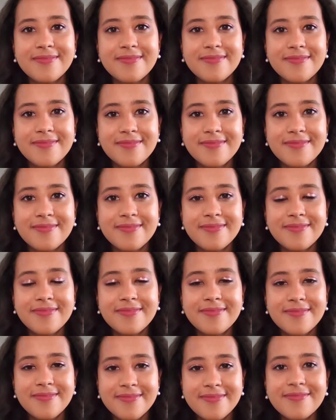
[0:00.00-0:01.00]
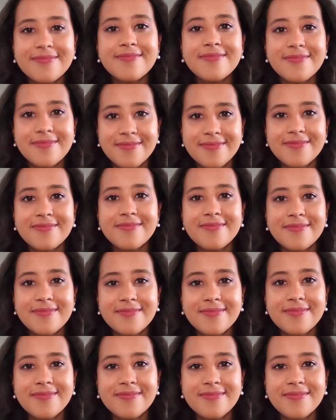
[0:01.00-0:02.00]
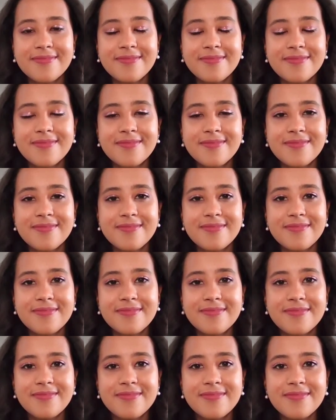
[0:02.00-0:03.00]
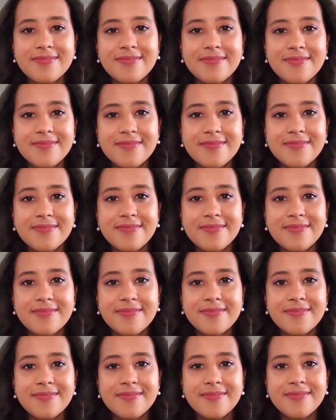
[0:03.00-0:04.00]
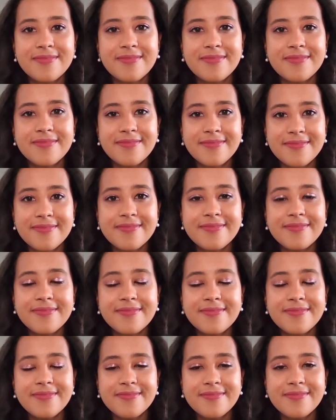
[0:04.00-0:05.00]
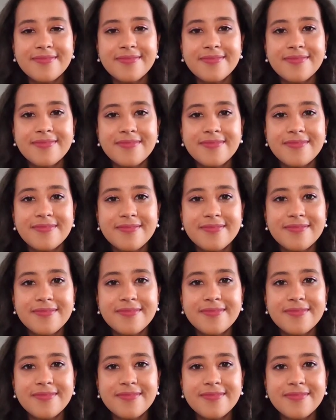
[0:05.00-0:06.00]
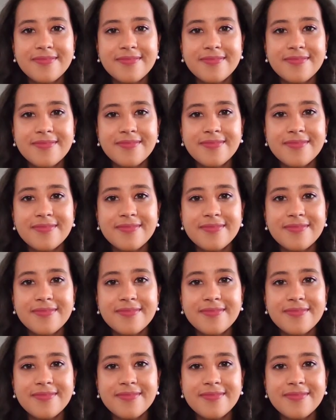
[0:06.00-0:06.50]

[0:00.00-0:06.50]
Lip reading: No words are spoken by the person on screen.